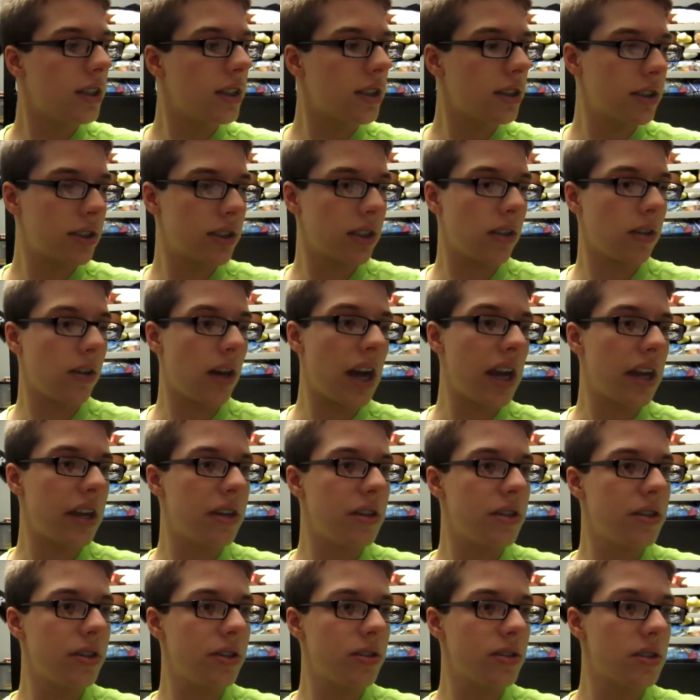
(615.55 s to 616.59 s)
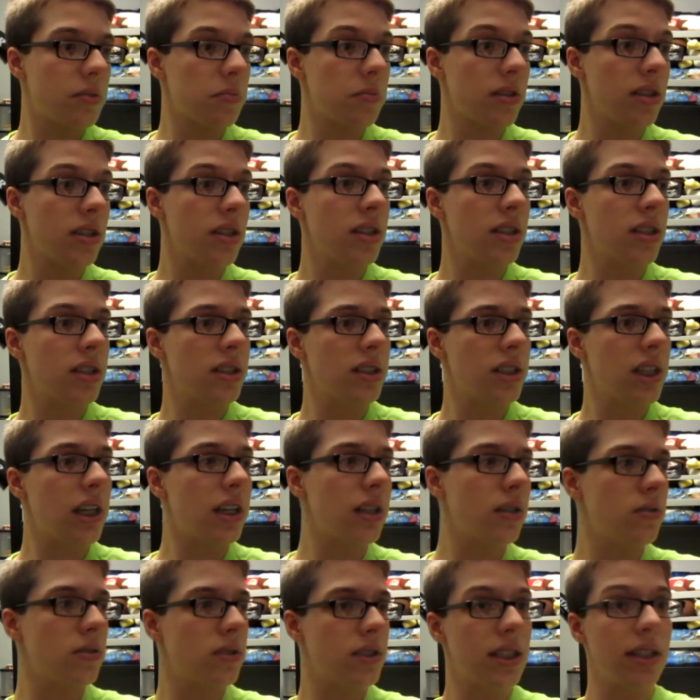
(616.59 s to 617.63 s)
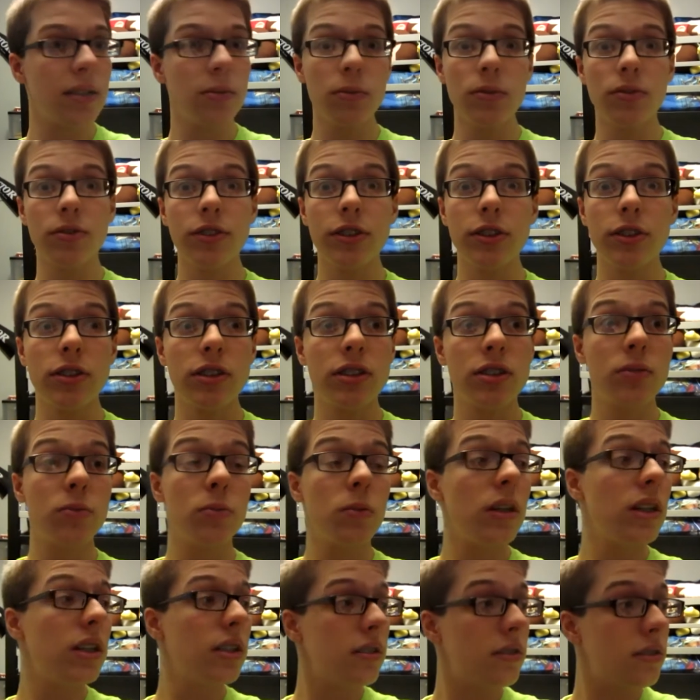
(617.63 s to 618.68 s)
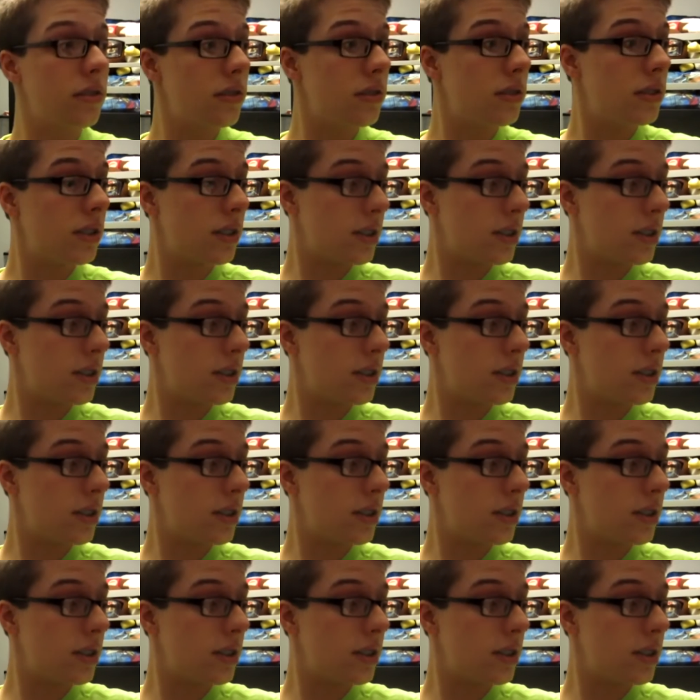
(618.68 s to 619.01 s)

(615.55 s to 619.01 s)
So I could do some Lego set reviews as well.